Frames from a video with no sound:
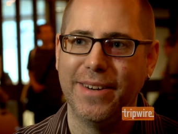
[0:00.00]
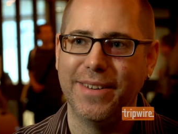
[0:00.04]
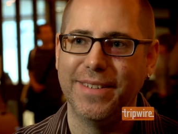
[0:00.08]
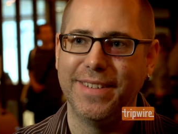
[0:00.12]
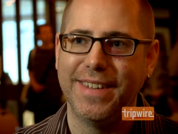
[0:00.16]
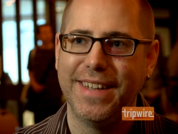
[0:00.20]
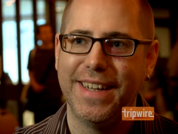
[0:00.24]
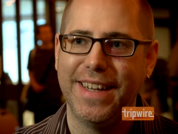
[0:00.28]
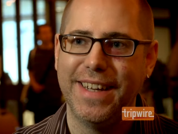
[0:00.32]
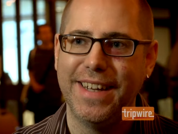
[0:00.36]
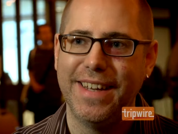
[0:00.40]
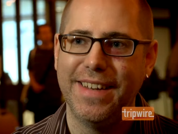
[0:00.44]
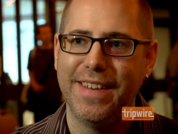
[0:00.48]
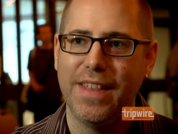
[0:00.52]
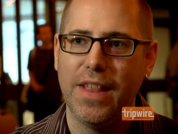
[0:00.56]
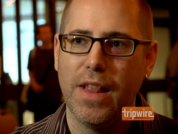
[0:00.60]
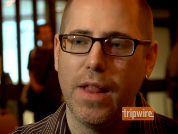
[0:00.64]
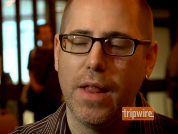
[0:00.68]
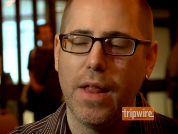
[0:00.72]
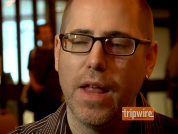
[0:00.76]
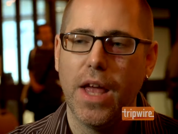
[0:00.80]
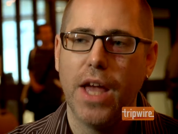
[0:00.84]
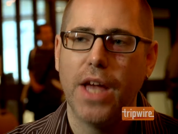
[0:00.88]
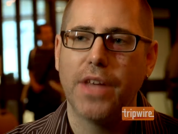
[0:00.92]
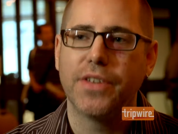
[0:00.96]
on?
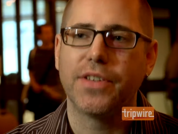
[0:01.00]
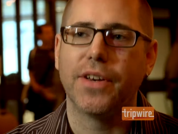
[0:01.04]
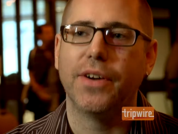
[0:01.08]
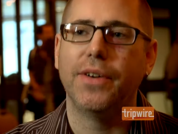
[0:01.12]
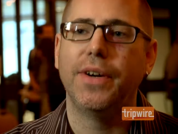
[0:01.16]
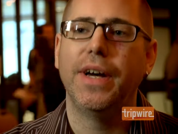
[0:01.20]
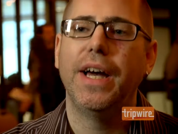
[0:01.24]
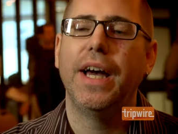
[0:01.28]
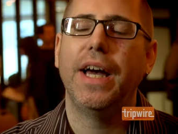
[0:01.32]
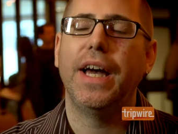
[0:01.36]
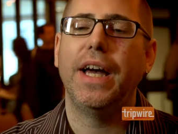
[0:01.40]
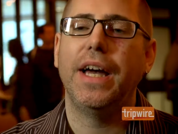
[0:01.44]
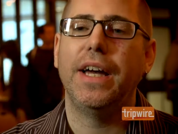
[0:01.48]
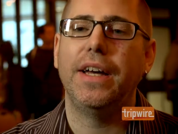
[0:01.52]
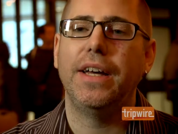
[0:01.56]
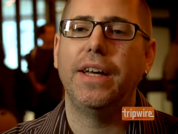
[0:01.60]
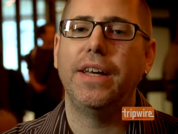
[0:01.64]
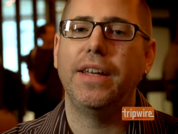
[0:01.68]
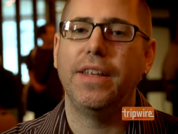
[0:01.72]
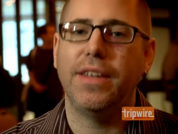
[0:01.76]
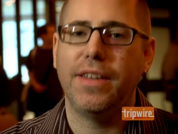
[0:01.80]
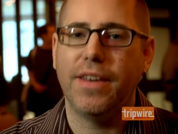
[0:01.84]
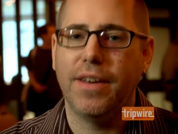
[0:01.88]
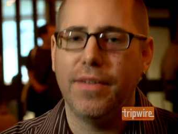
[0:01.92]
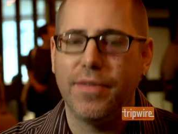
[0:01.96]
So
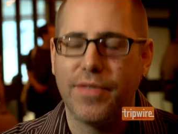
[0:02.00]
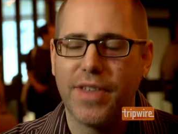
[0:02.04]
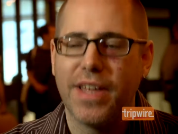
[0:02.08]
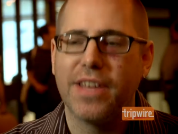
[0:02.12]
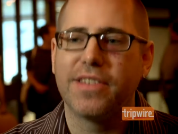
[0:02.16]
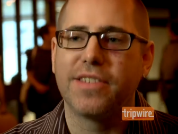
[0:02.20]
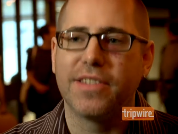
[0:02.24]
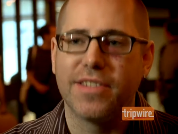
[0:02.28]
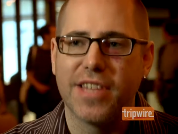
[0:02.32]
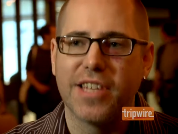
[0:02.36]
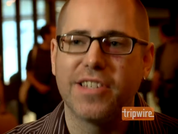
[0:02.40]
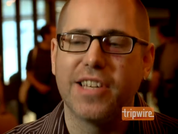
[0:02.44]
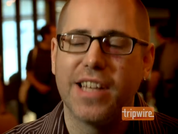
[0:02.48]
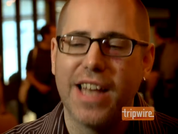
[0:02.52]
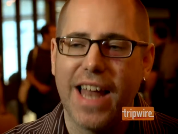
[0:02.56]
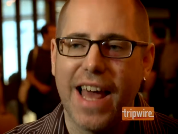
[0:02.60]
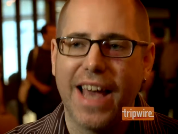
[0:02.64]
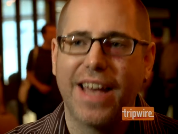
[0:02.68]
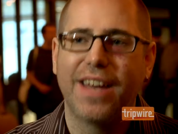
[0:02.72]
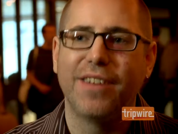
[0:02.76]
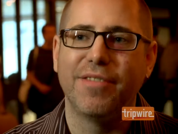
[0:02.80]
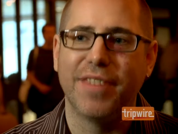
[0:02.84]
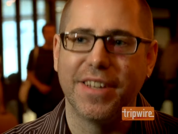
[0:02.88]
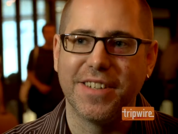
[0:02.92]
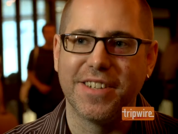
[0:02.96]
there's, there's a
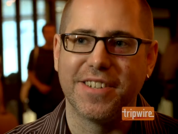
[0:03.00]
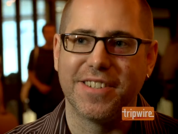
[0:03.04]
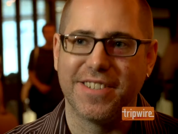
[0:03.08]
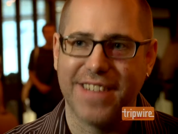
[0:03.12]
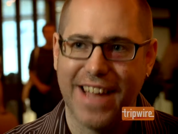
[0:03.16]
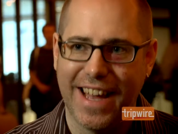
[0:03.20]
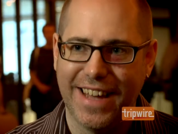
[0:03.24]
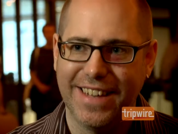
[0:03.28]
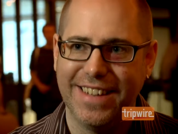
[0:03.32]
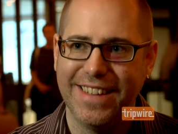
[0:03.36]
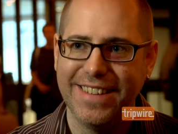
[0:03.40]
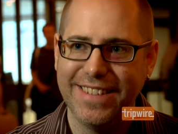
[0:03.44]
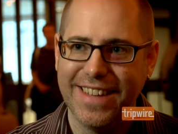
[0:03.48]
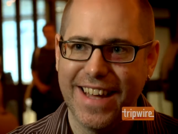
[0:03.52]
lack of understanding